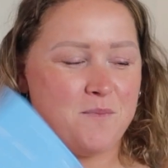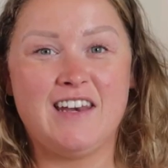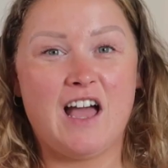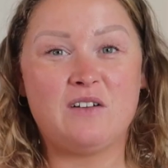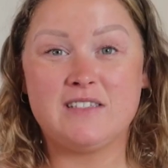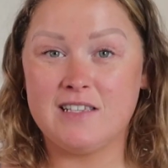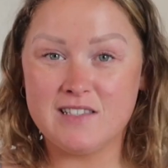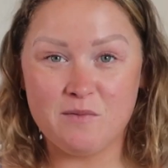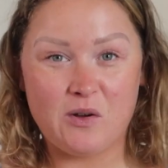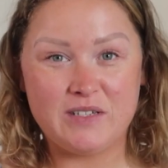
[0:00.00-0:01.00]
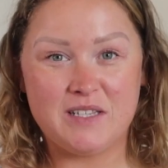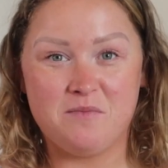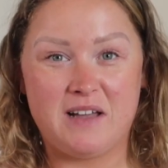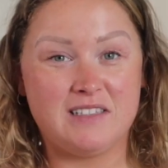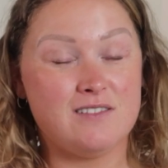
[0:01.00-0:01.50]
Now, since I'm going to the
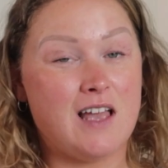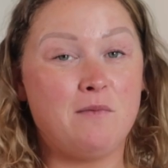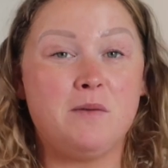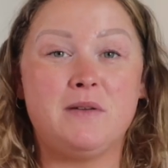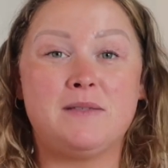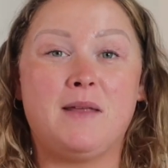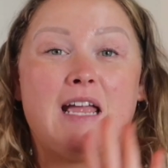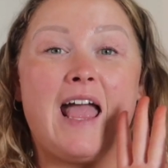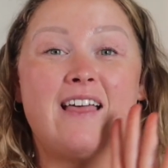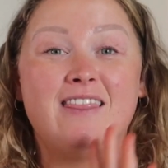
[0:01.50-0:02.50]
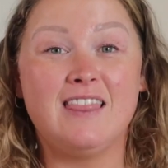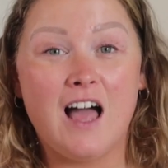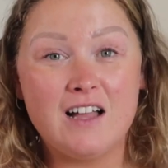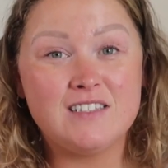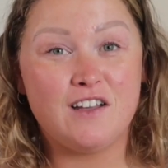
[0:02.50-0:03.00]
Maldives, I'm going to be spending a
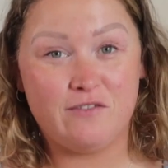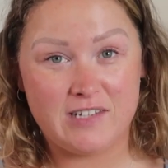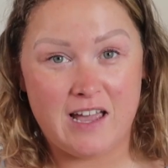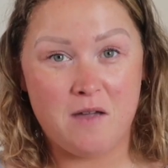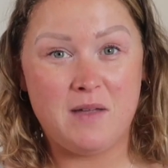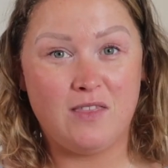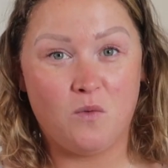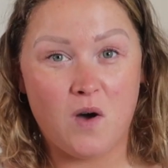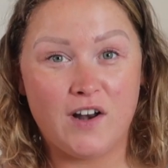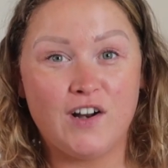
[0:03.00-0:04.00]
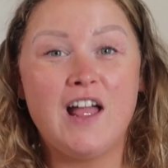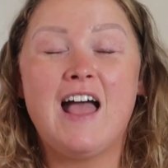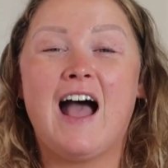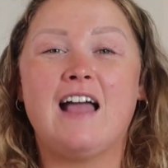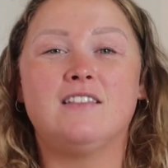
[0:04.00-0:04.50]
lot of time in the water.
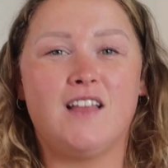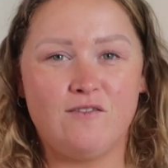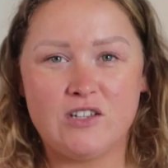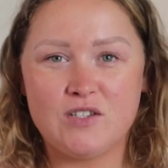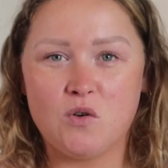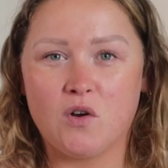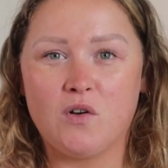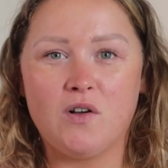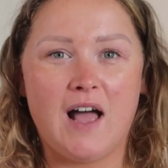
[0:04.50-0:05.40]
I love to snorkel.